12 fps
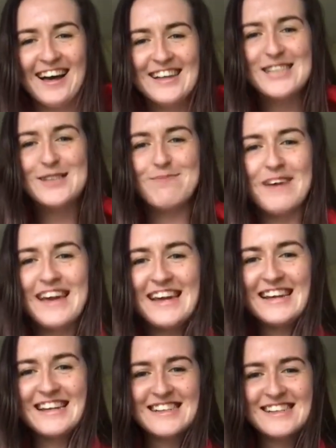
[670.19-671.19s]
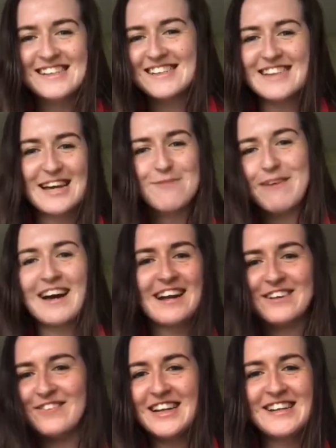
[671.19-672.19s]
Spain. Just send back
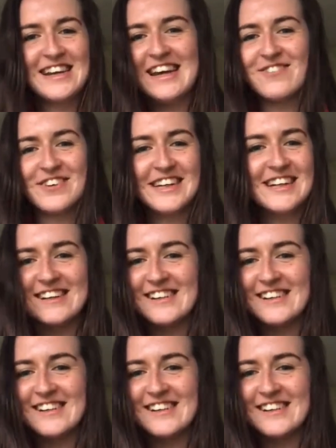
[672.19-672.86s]
Lavenda every year.